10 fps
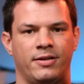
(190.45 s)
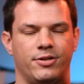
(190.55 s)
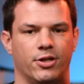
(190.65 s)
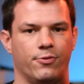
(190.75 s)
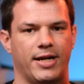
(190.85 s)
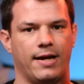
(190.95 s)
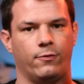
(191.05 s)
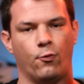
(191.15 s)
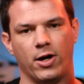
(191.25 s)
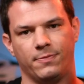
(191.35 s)
So we'd
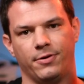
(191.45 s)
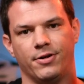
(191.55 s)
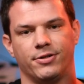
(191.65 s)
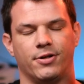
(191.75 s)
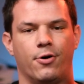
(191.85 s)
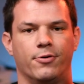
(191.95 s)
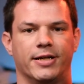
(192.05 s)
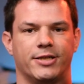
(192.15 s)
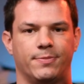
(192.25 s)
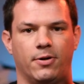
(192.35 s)
have one person
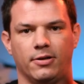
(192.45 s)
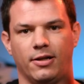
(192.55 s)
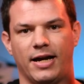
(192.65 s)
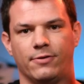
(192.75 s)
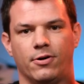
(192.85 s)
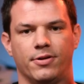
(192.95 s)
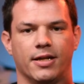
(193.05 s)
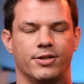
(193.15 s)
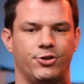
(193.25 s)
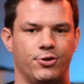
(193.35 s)
holding a spotlight while the
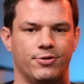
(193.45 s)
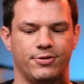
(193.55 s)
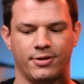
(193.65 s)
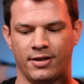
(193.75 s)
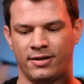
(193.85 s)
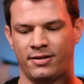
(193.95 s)
other shoots.